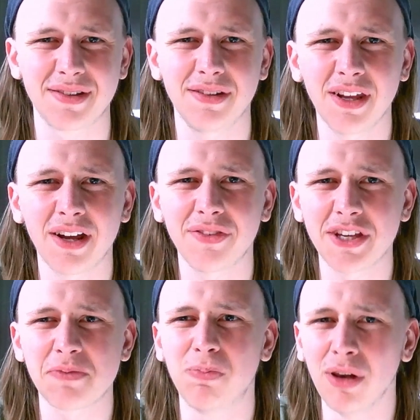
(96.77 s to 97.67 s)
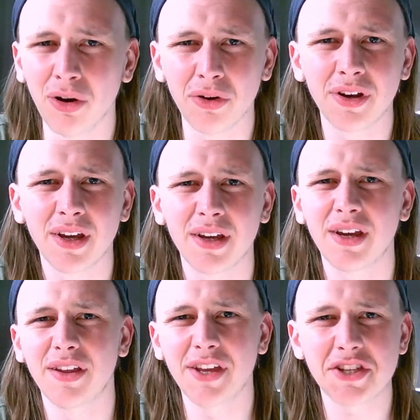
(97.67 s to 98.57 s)
You know, there's blood,
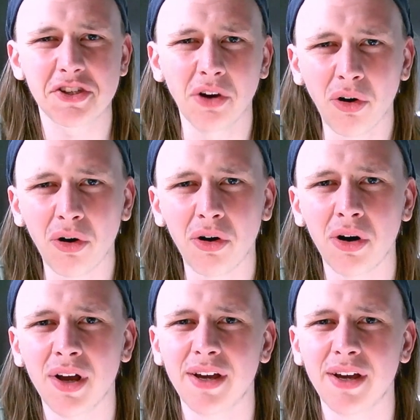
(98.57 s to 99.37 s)
there's gore,